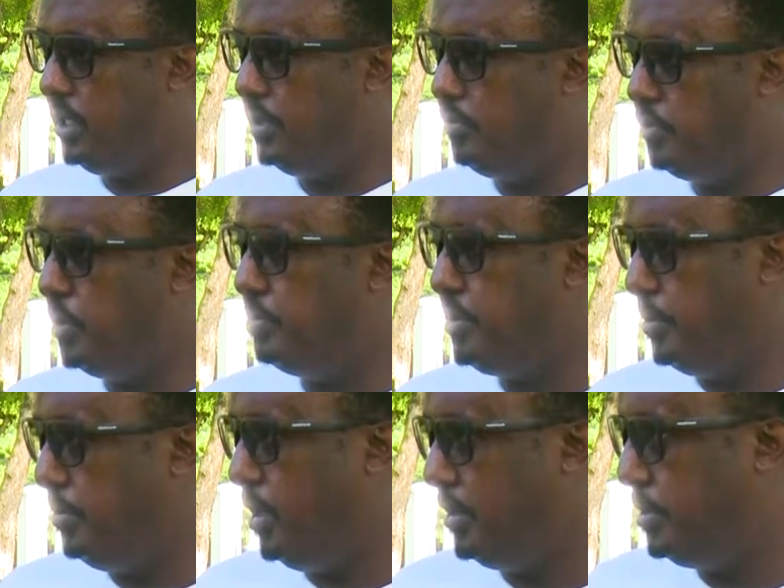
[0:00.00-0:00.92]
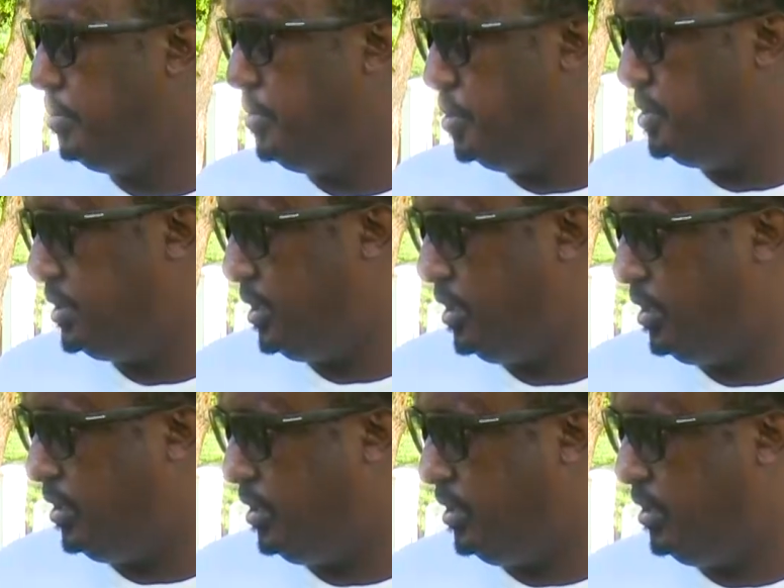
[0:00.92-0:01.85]
informed about the music
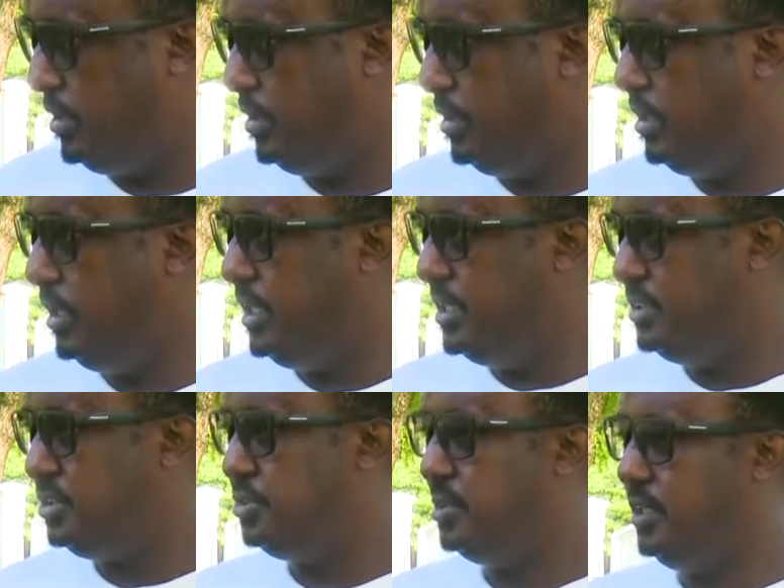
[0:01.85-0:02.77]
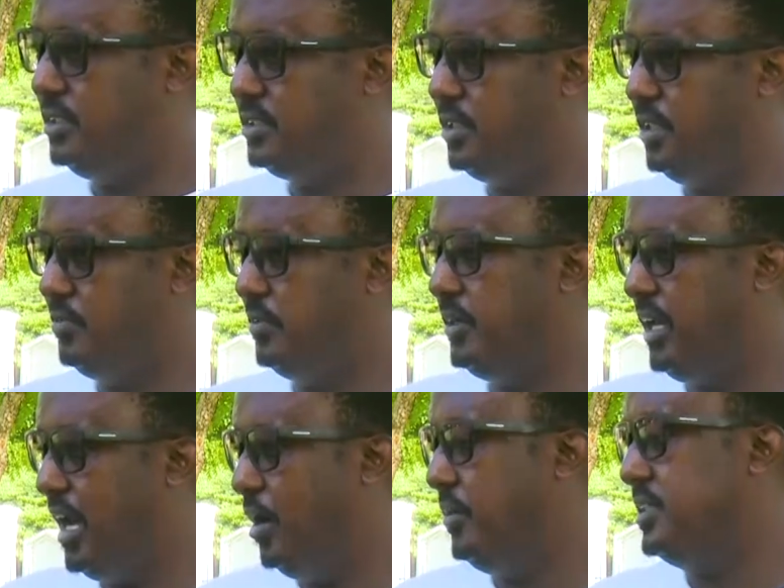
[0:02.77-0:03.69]
uh, industry itself and
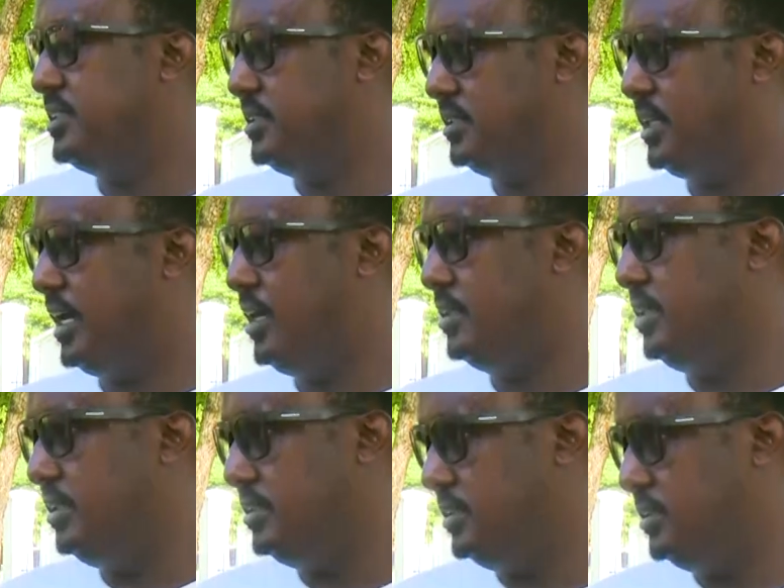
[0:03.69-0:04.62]
how it has had it